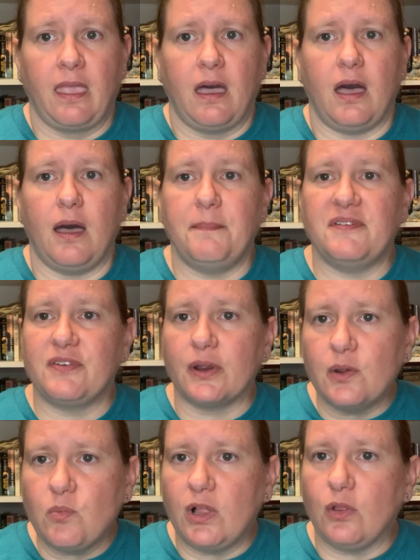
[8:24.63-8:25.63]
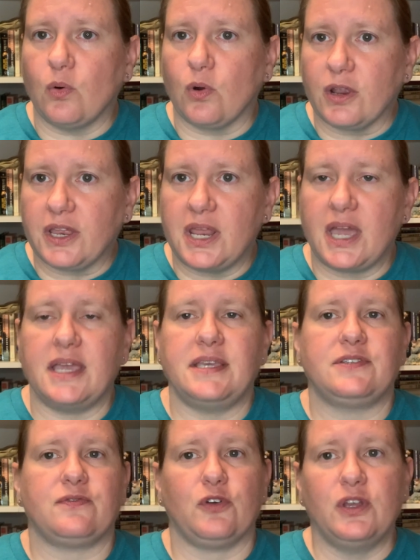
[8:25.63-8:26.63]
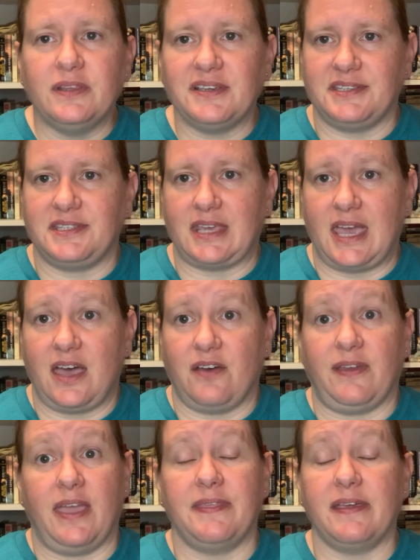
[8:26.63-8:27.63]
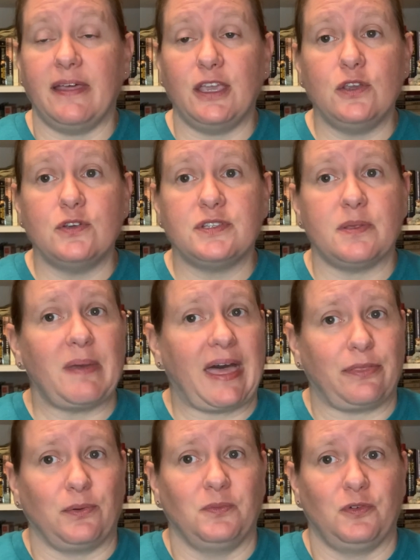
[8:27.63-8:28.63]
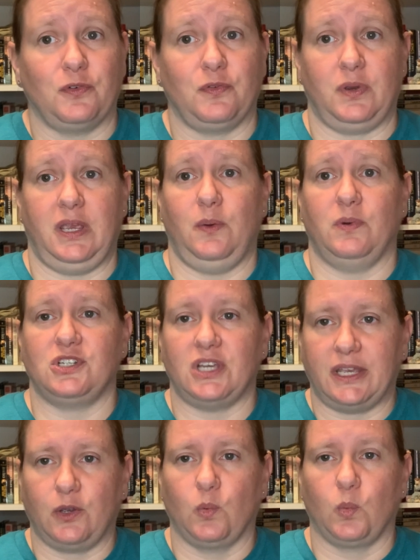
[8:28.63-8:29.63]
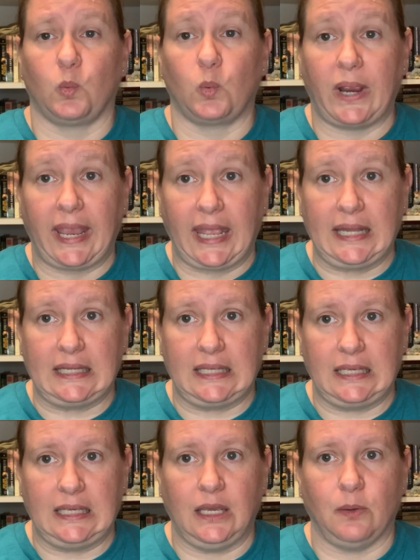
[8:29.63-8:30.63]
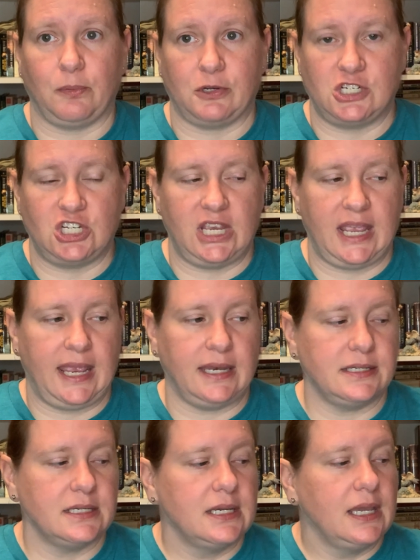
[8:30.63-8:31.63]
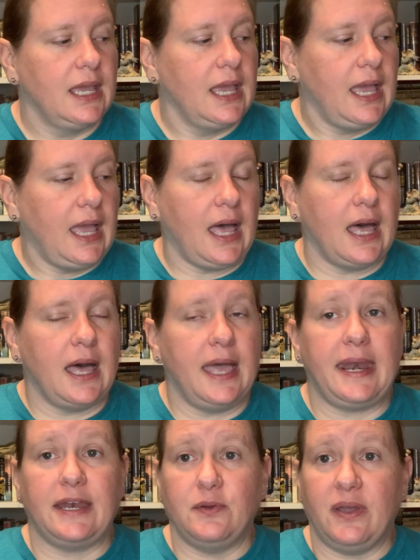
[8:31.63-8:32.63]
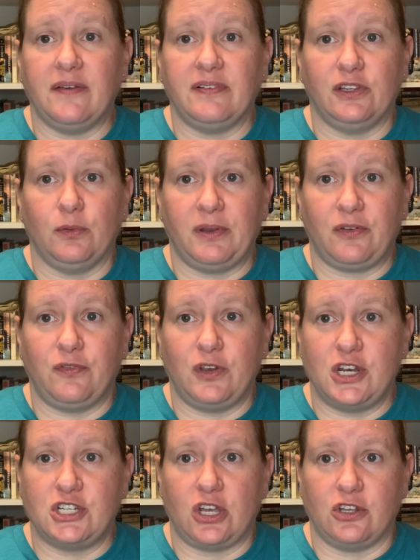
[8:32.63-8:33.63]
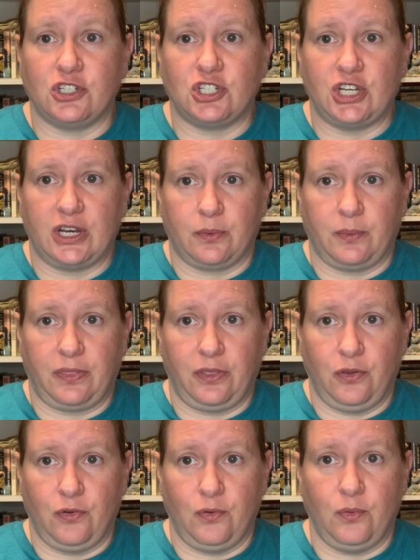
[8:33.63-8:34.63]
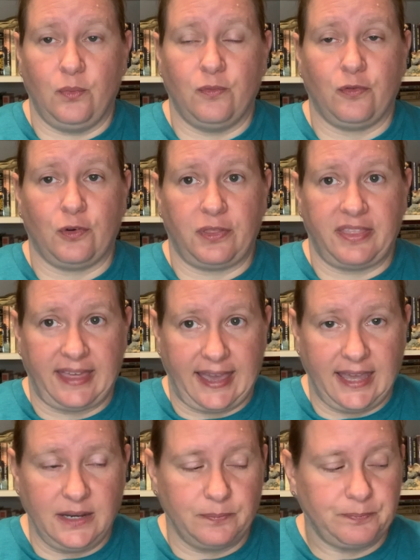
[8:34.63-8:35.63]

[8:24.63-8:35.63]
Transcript: But very well organized, friendly staff, and they let you use the bathroom for free, which I greatly appreciate. And I do have a little bit of footage I'll share with you for that.